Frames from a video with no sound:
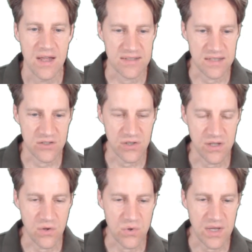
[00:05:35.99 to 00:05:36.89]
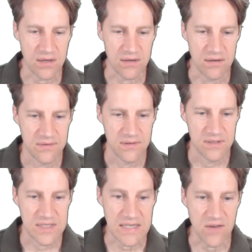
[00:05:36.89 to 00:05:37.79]
Essentially, you can
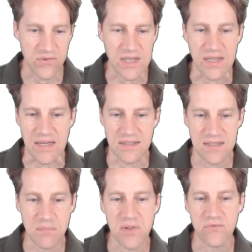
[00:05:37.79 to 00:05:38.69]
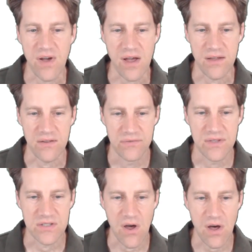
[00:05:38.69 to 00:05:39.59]
significantly simplify
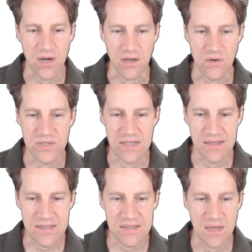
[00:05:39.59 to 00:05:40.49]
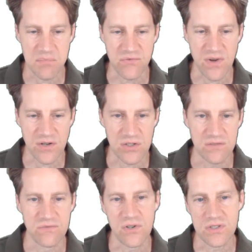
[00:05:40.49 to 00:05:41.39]
this audit using this type of
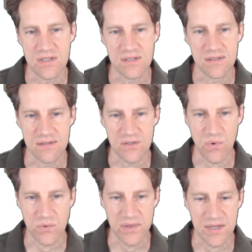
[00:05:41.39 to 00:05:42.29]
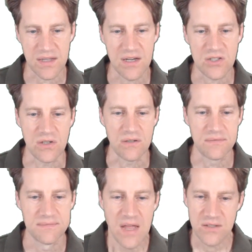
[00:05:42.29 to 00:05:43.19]
function versus this one with a conditional.
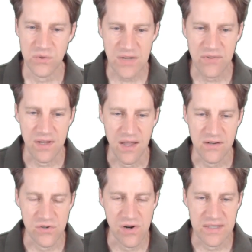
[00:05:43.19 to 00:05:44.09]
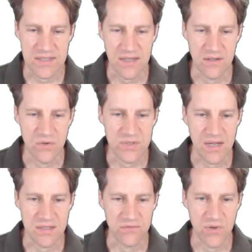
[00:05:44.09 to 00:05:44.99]
So definitely interesting use
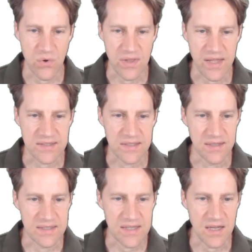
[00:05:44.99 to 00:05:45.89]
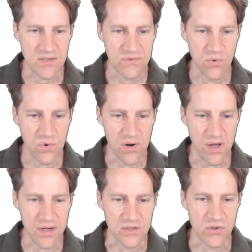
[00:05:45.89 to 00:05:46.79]
case of coalesce in this case for
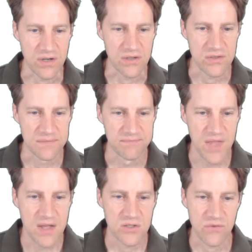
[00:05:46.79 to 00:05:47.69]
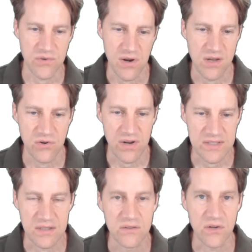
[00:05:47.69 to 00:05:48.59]
audit triggers. So if you're
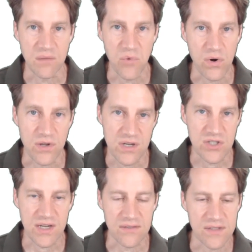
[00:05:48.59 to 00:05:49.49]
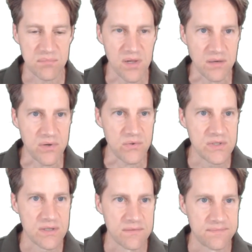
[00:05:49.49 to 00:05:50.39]
interested in learning more, you can check out this blog post.